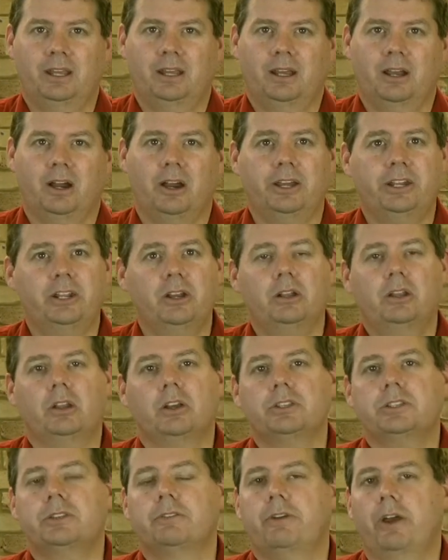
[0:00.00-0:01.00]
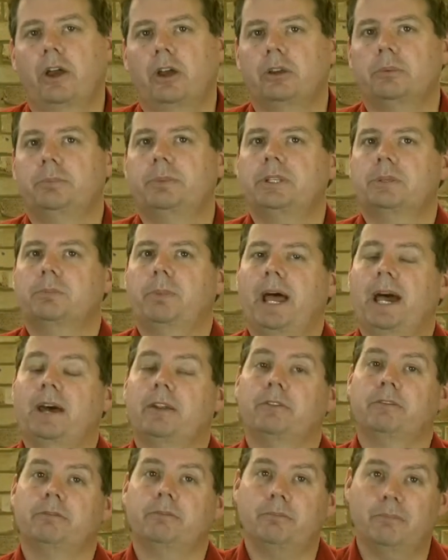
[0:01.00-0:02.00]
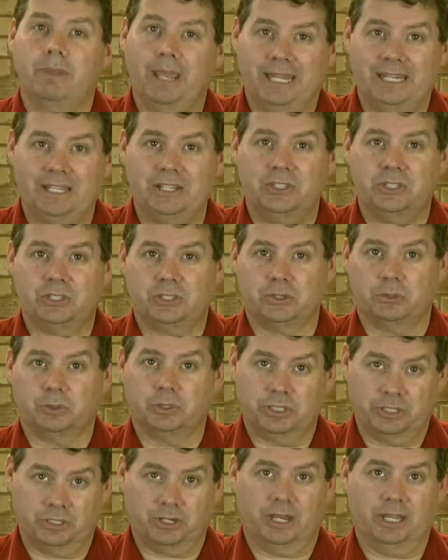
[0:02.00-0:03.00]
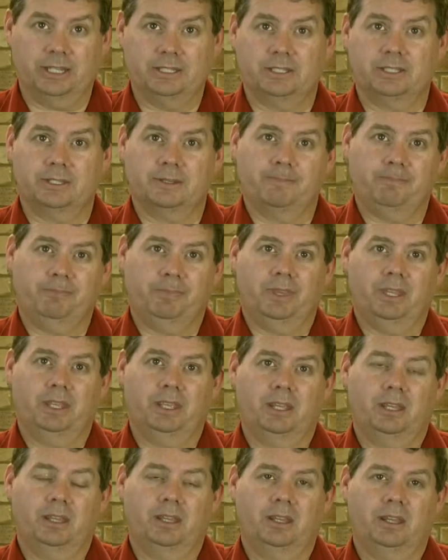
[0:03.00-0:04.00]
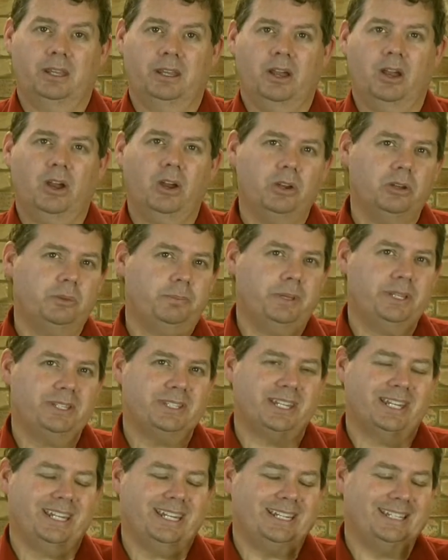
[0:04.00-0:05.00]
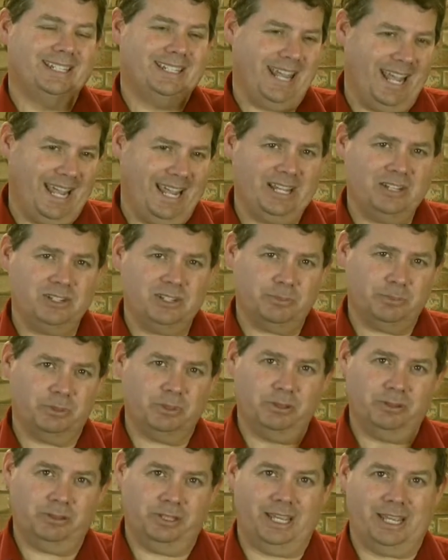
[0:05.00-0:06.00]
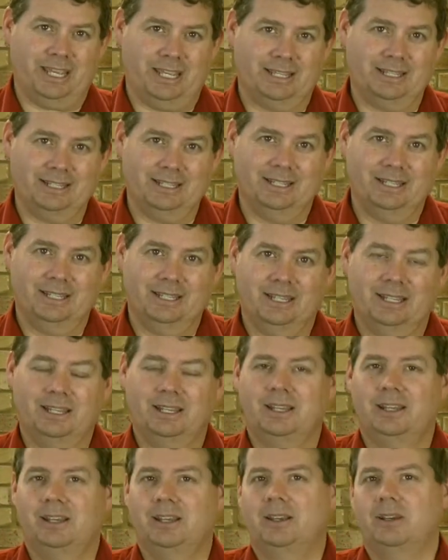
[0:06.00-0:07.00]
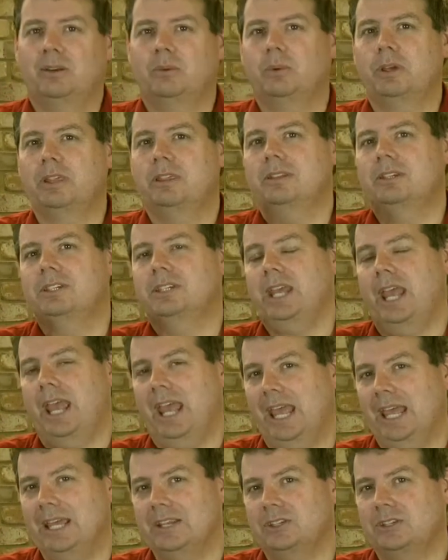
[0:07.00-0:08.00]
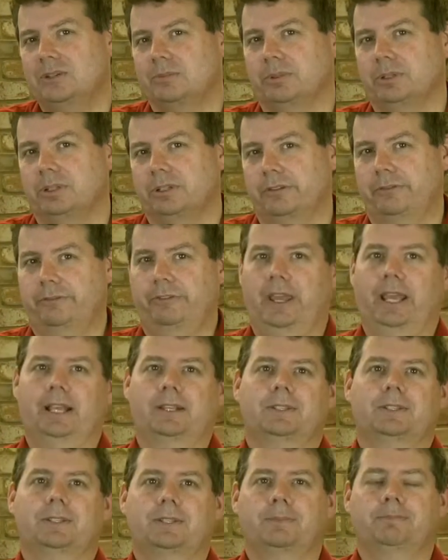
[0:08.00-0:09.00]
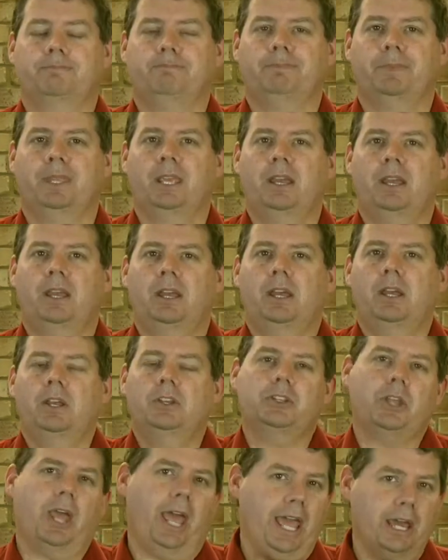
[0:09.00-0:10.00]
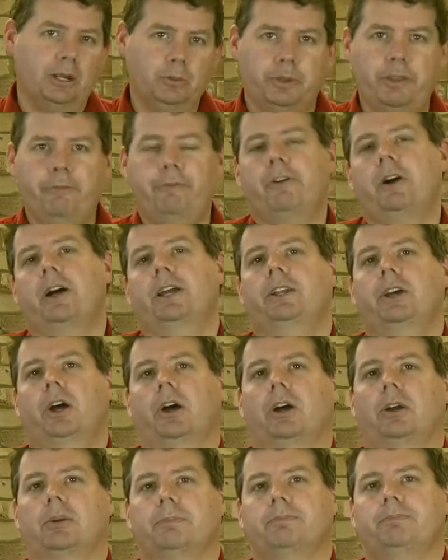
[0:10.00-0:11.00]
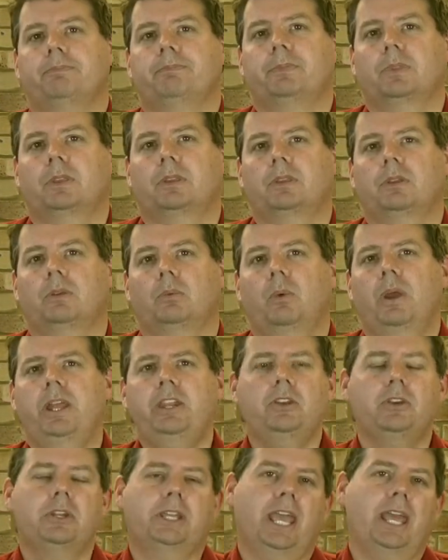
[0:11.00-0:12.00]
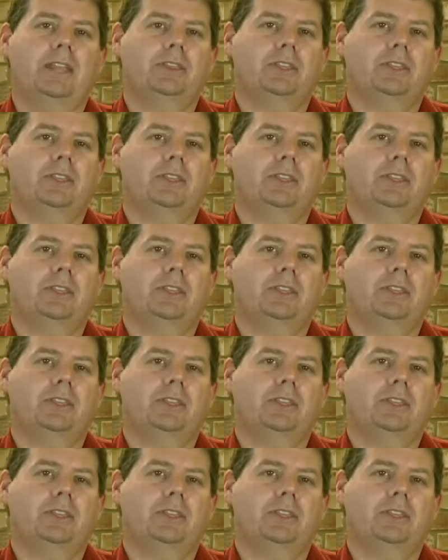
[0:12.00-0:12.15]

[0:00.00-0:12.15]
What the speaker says: I know loss of hope is part of many suicides. Hope is an intangible thing with tangible effects. So how do we find hope? Where do you get